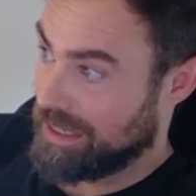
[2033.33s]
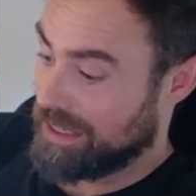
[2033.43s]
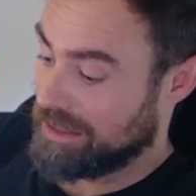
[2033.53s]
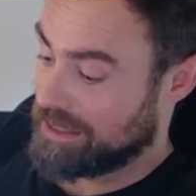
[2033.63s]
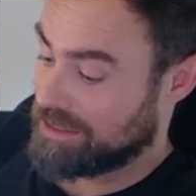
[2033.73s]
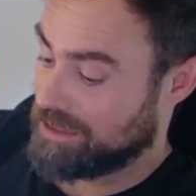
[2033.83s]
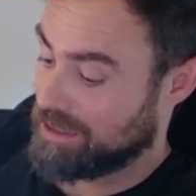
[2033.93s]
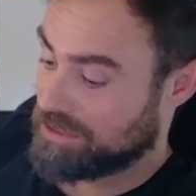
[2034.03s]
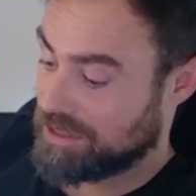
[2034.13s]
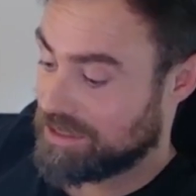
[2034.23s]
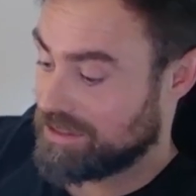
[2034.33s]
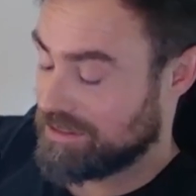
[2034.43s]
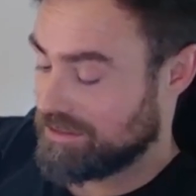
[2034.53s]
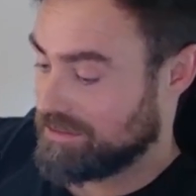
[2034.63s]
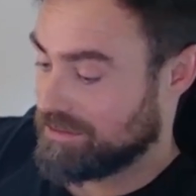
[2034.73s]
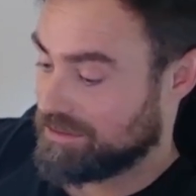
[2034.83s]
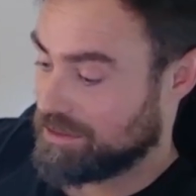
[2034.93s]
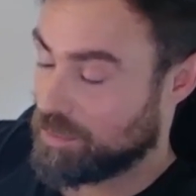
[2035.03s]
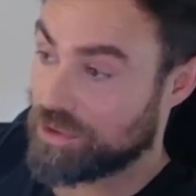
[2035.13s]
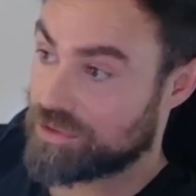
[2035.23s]
and that was a
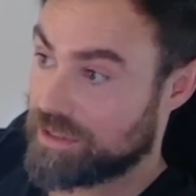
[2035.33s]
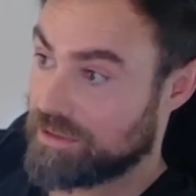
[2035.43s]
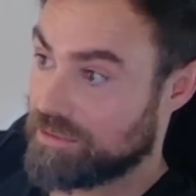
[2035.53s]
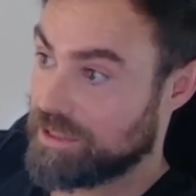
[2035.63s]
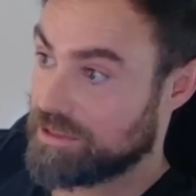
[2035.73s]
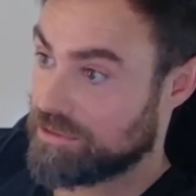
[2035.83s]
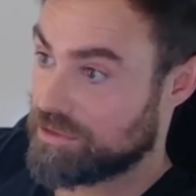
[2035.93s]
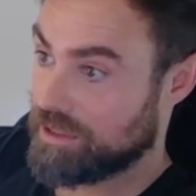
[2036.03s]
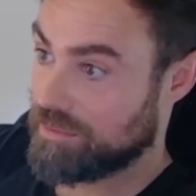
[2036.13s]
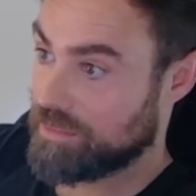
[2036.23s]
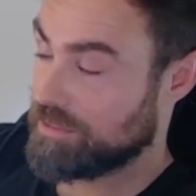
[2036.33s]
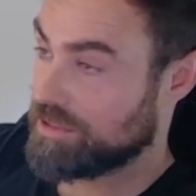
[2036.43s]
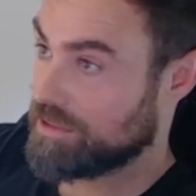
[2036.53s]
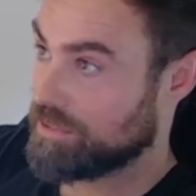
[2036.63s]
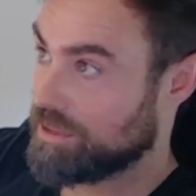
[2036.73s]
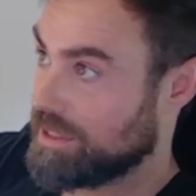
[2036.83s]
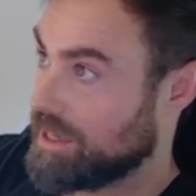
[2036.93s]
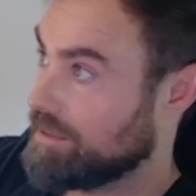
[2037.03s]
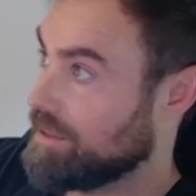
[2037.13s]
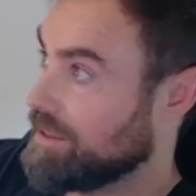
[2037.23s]
small trader, a retail trader, maybe someone that
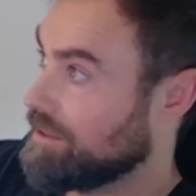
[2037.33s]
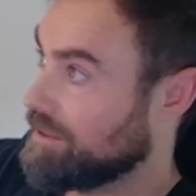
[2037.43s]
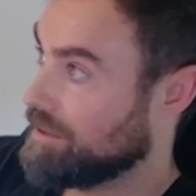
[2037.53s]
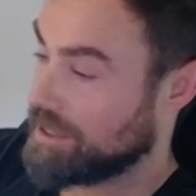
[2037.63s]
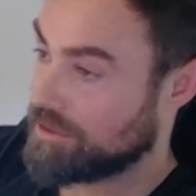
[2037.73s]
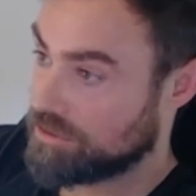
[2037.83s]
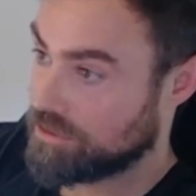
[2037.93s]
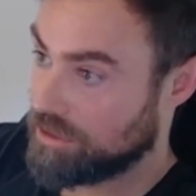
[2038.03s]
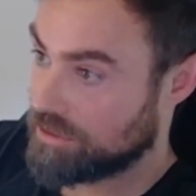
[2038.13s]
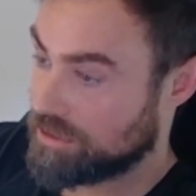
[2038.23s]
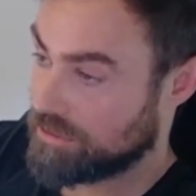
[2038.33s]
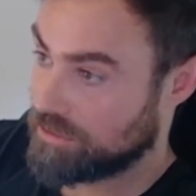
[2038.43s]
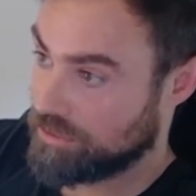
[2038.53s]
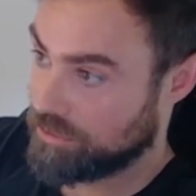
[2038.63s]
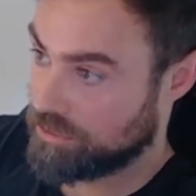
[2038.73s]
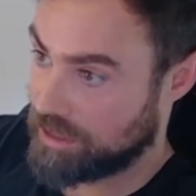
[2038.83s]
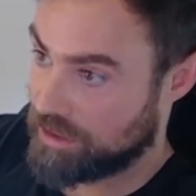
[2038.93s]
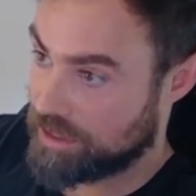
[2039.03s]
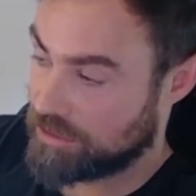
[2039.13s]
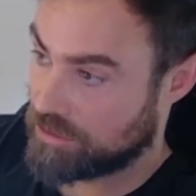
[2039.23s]
had like $1,000 or
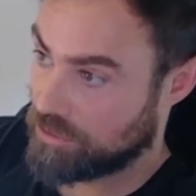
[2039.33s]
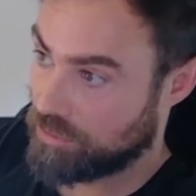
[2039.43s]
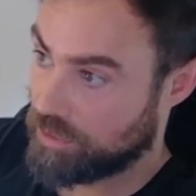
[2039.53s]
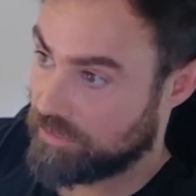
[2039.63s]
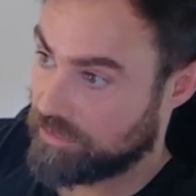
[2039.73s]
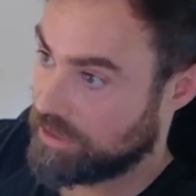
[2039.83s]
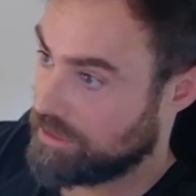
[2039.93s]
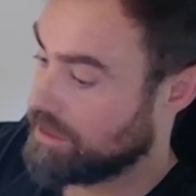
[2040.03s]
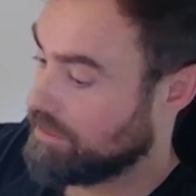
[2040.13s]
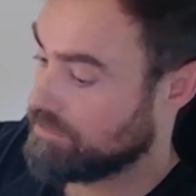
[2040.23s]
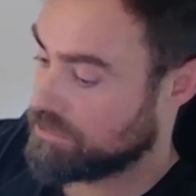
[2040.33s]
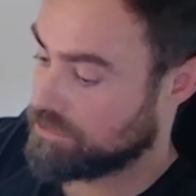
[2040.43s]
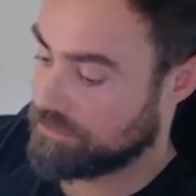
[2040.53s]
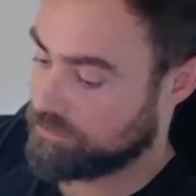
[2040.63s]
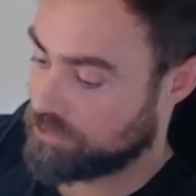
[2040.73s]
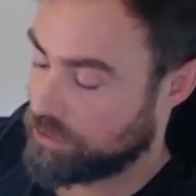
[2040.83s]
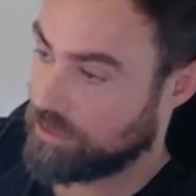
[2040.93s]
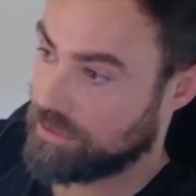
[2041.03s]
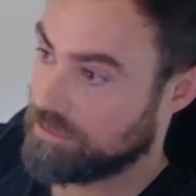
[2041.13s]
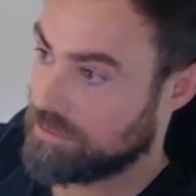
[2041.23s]
10,000 or whatever, and they
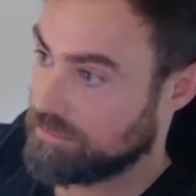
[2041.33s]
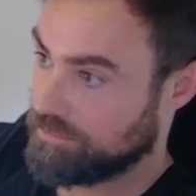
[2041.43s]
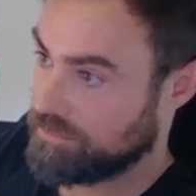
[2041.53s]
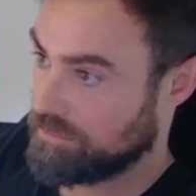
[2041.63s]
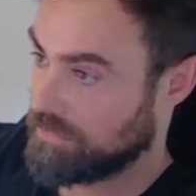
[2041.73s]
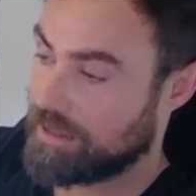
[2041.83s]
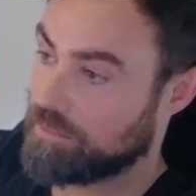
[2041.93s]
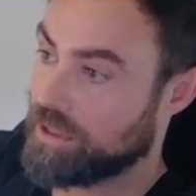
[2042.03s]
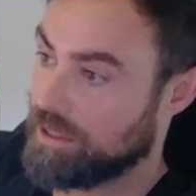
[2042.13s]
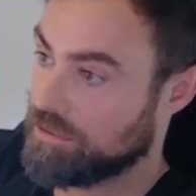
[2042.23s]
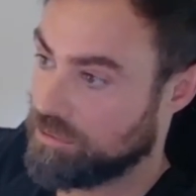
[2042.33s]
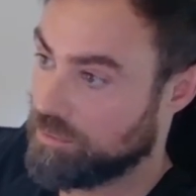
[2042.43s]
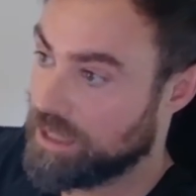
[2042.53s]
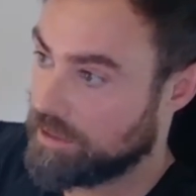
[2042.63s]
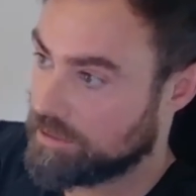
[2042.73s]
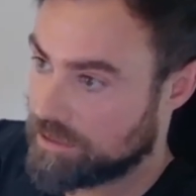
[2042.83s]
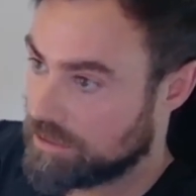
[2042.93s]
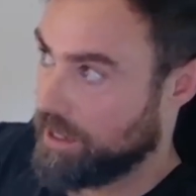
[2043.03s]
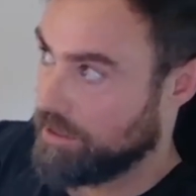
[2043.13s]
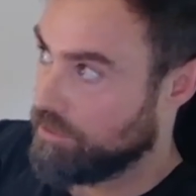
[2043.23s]
turned that money into millions.
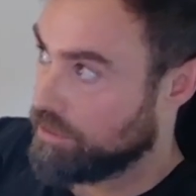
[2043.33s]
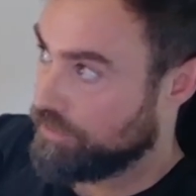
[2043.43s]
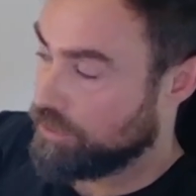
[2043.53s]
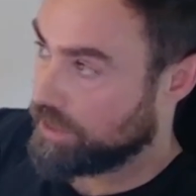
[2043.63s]
I know a few